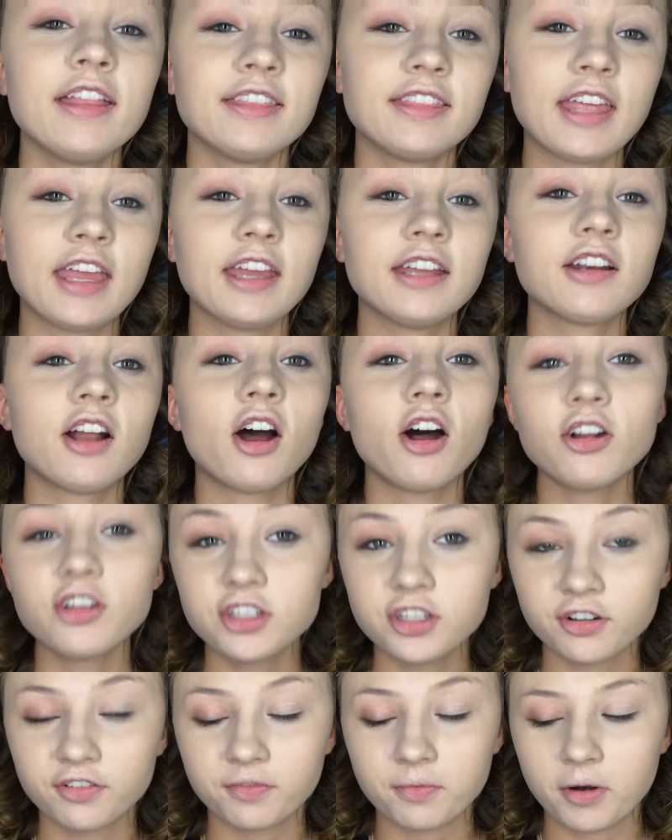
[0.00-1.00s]
Then
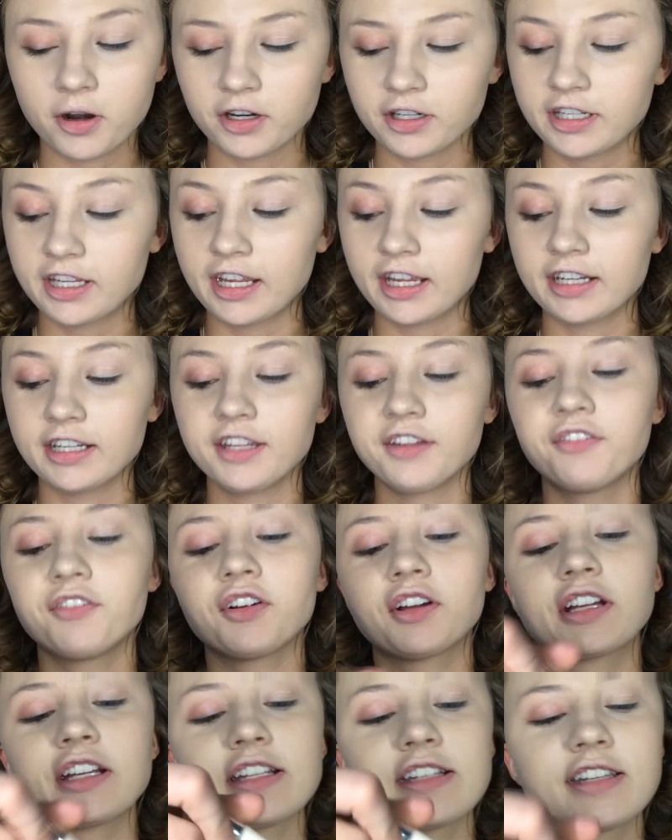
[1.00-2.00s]
also from Hard Candy,
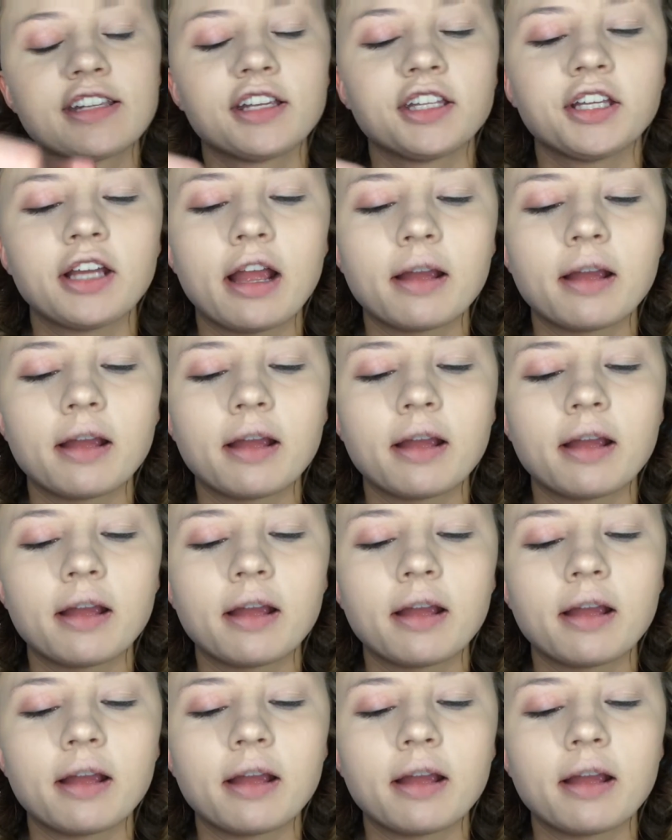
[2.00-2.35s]
for concealer,